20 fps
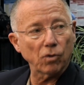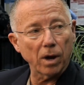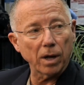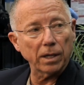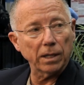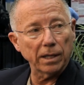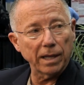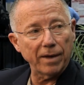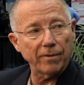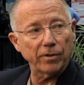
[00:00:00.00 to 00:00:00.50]

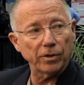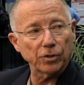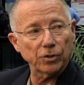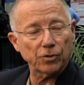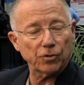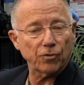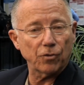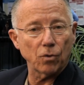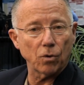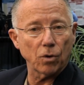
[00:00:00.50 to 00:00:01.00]
drug
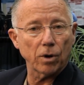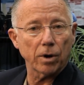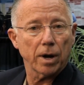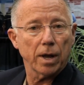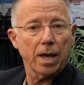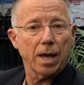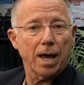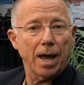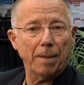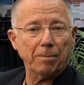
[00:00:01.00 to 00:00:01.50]
levels for
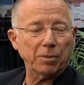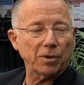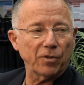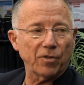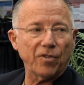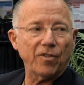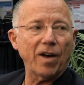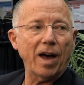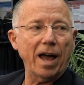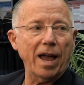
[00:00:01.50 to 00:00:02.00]
up to
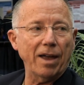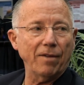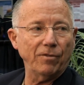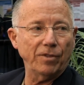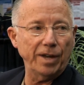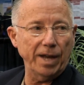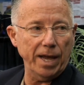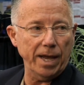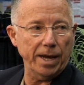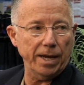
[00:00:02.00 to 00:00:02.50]

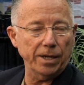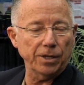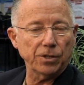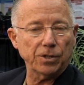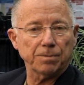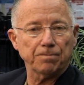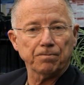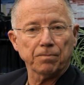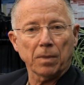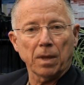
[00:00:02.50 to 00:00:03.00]
five
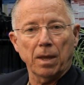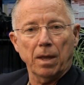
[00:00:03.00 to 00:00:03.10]
days.